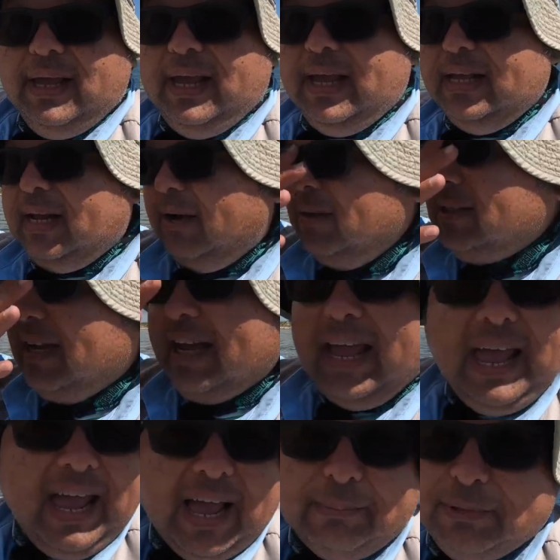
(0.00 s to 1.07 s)
and I was like,
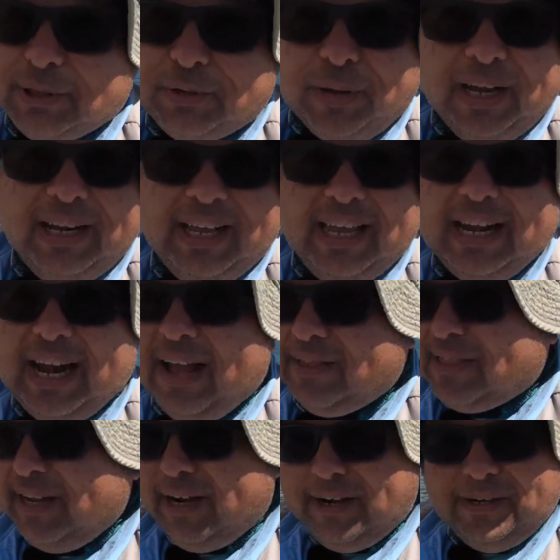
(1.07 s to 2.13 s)
hey, I'm just trying to get out
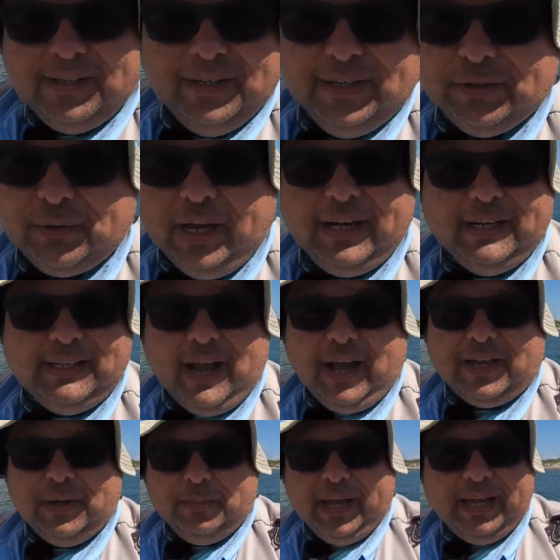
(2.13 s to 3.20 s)
there, trying to
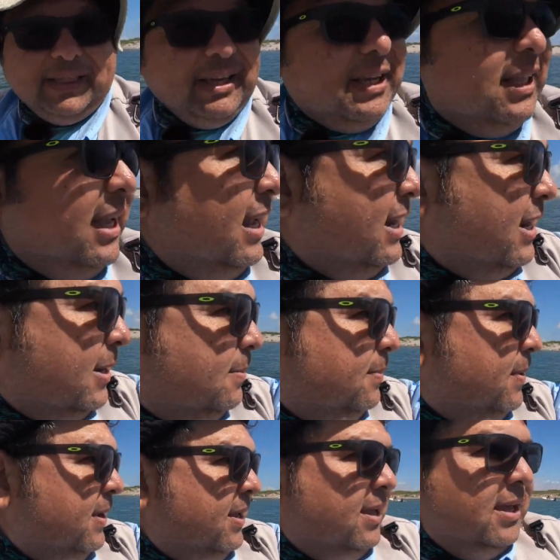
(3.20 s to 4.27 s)
document the cleanup.
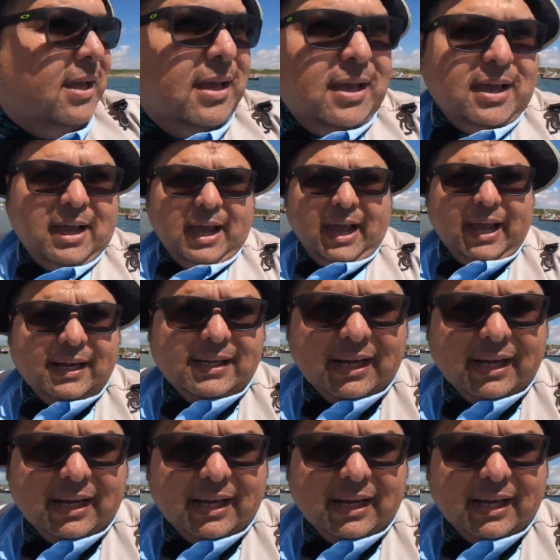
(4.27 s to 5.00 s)
And